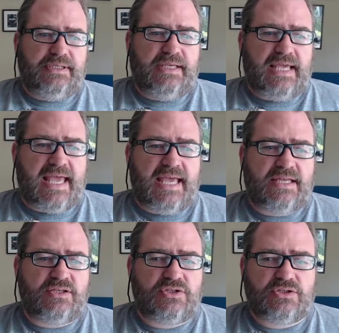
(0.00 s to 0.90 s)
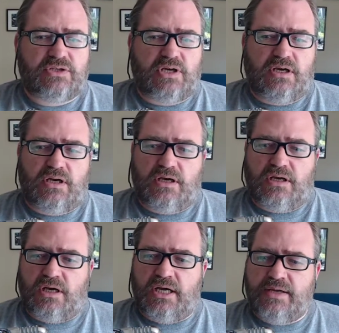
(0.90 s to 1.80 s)
And
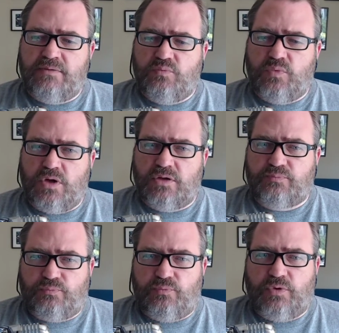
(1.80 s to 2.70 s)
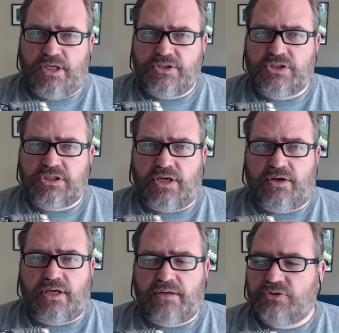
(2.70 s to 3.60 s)
I worked religiously on
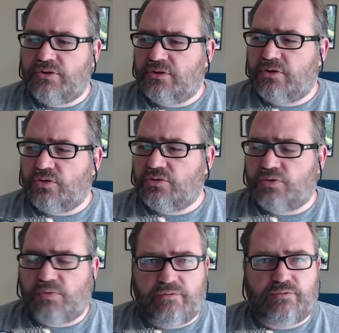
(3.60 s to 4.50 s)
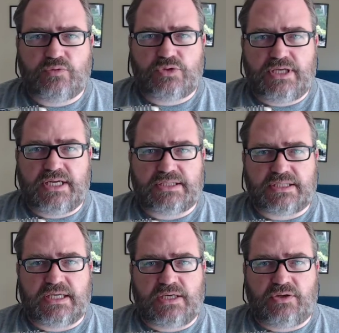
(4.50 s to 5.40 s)
it. I was doing a good 12, 14 hours a
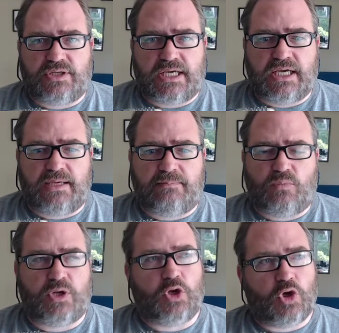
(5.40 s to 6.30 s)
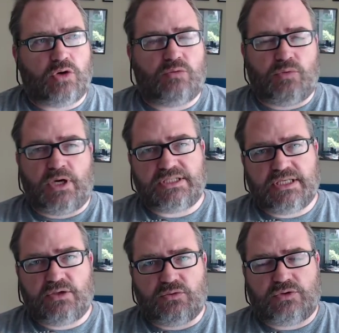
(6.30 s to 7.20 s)
day on the game when not
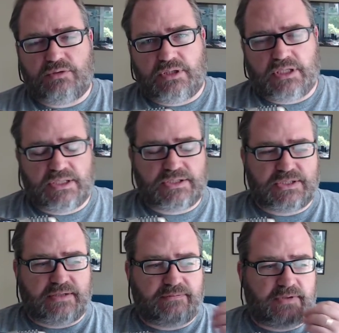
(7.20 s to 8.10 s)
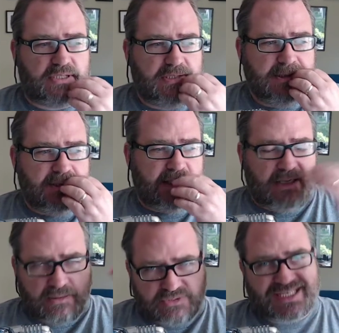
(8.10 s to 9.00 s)
writing or doing other stuff, right?
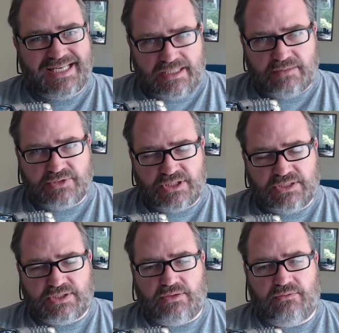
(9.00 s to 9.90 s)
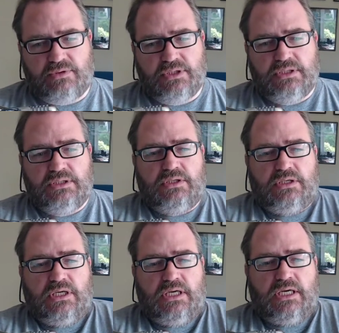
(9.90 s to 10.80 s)
I was in it. I was in the
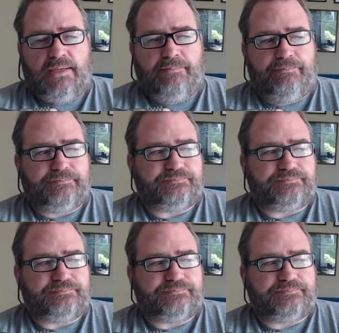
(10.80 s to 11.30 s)
zone.